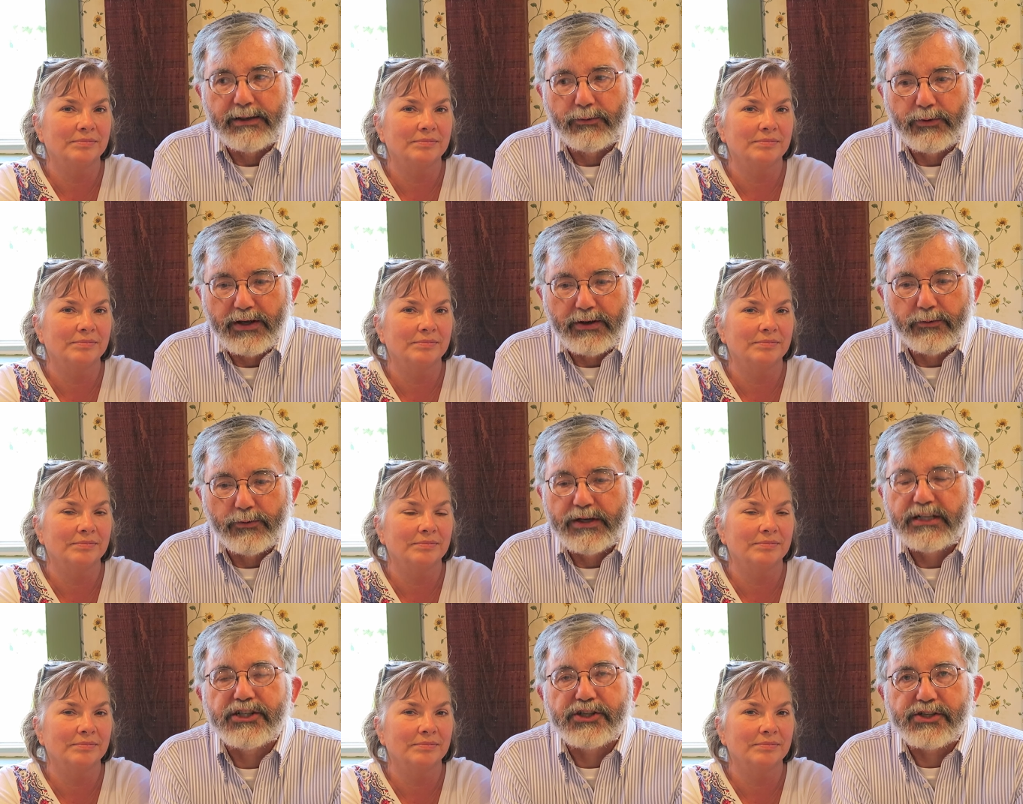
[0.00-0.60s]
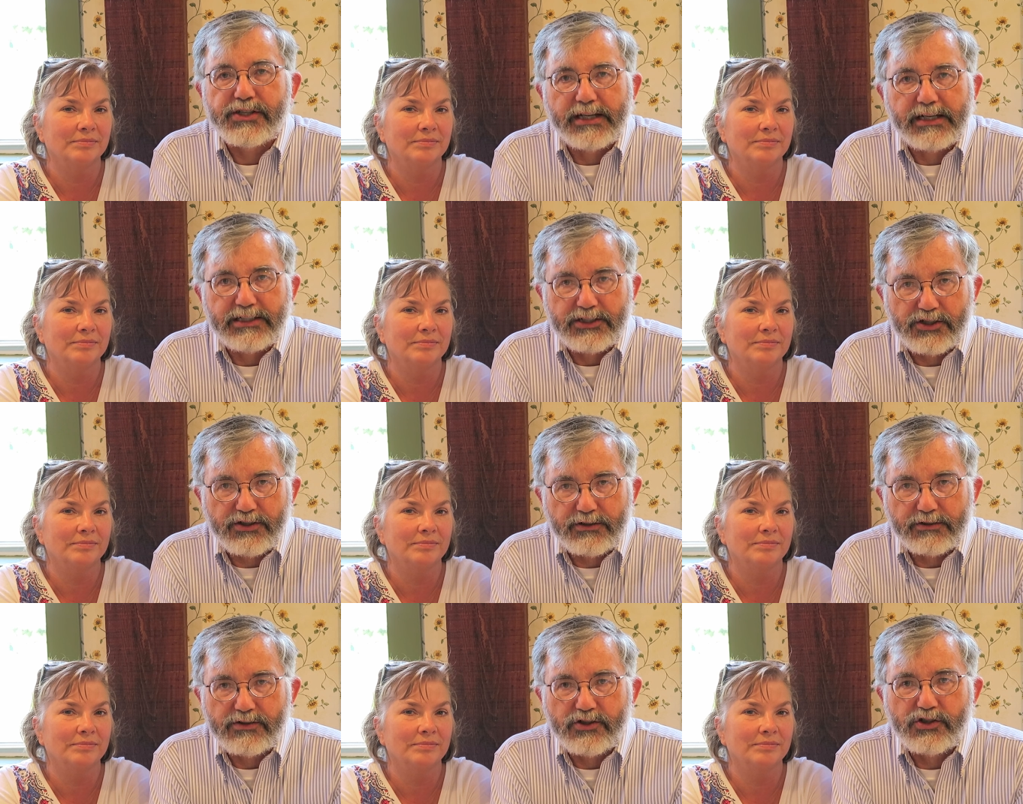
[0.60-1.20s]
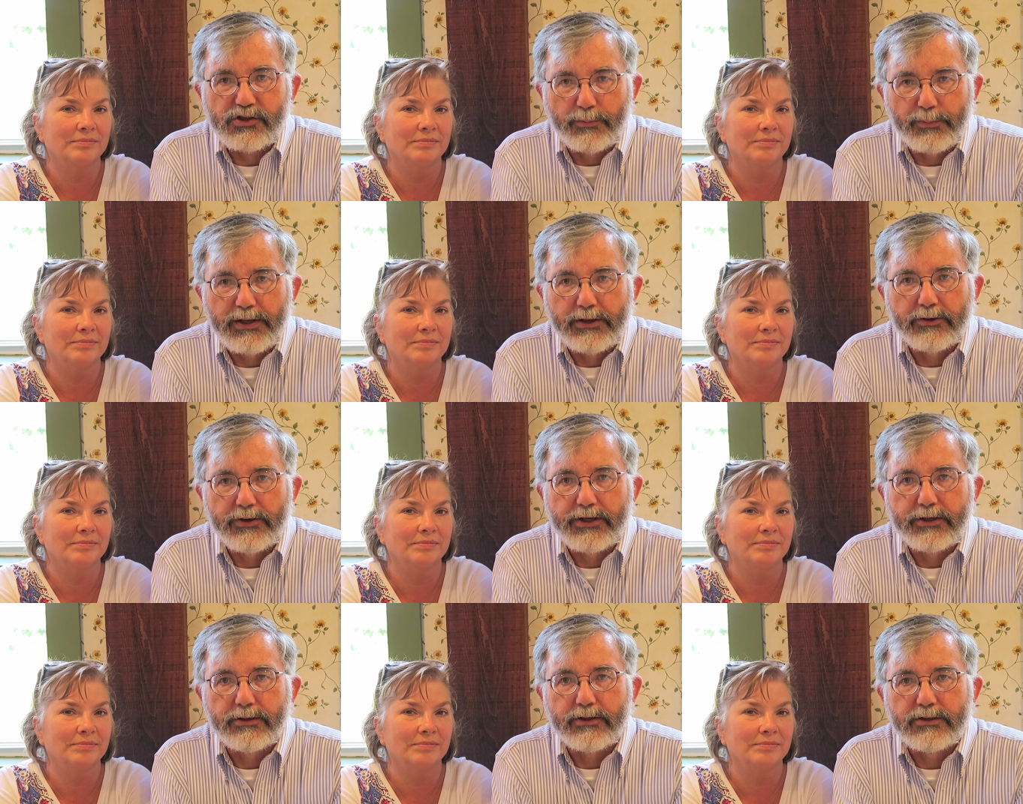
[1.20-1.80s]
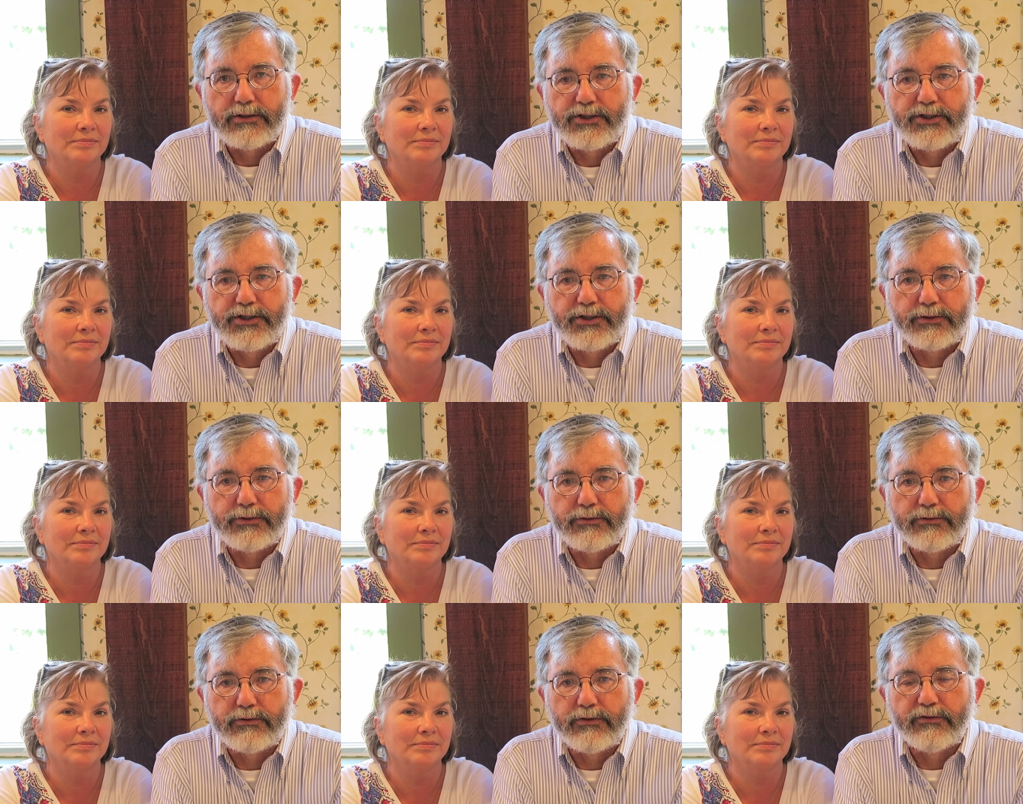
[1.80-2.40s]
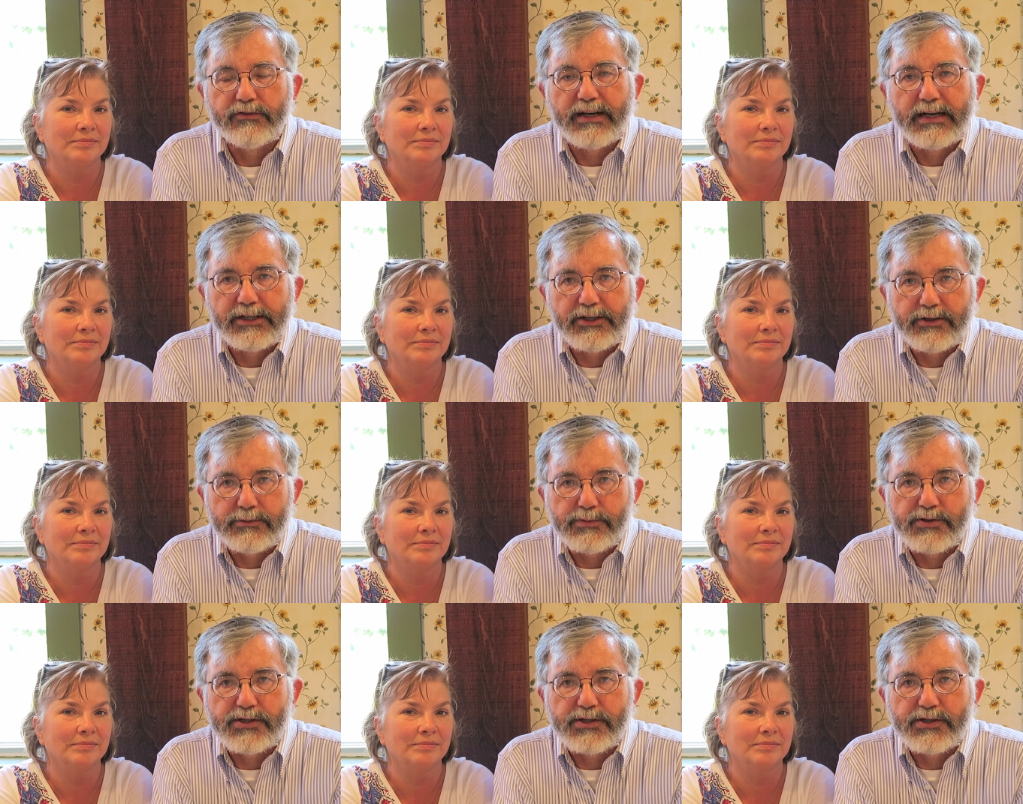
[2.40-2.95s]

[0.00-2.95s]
Speaker 1: we, we just think it's superior to vacuum